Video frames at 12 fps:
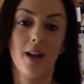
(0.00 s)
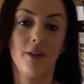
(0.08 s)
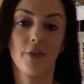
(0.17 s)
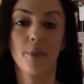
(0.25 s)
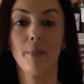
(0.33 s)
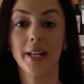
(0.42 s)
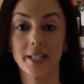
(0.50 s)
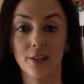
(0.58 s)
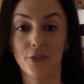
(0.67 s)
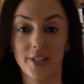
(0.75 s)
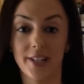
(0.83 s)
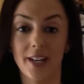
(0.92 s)
from my
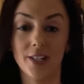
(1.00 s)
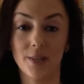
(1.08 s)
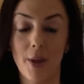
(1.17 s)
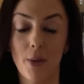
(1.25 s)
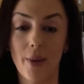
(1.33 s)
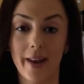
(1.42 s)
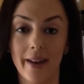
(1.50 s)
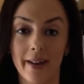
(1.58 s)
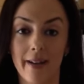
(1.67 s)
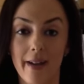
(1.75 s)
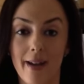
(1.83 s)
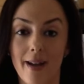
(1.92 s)
delivery date to my wedding,
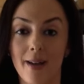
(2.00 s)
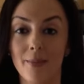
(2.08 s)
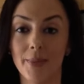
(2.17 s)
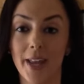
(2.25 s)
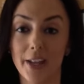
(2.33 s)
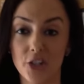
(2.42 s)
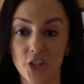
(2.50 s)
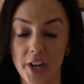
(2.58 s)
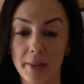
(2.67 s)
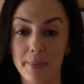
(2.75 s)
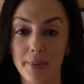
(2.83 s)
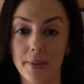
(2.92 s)
get in
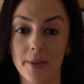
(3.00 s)
shape.